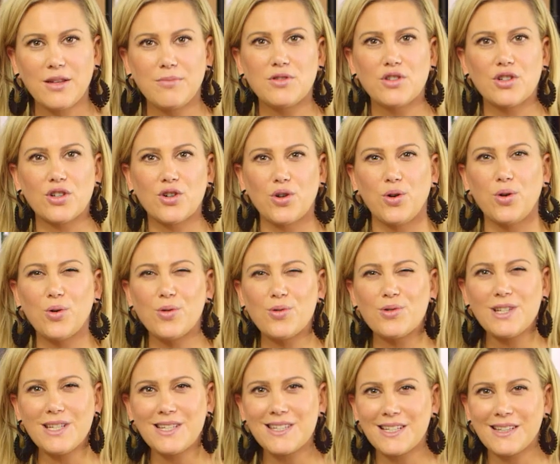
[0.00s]
them to cool
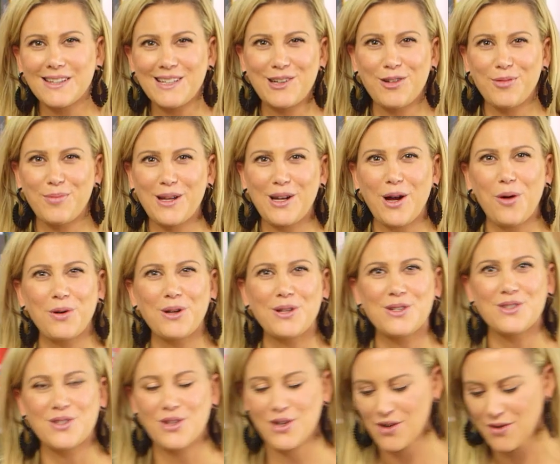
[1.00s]
just a little bit. I want to
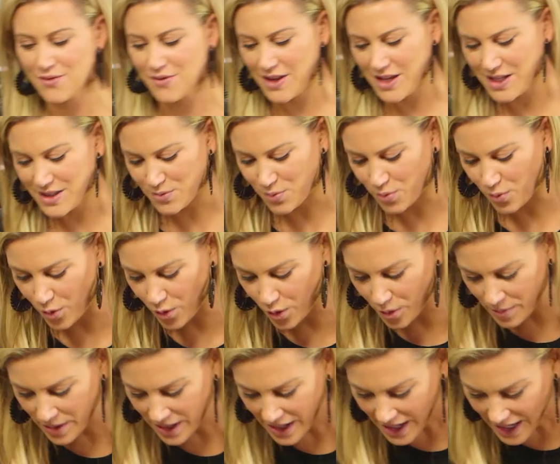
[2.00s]
serve these warm,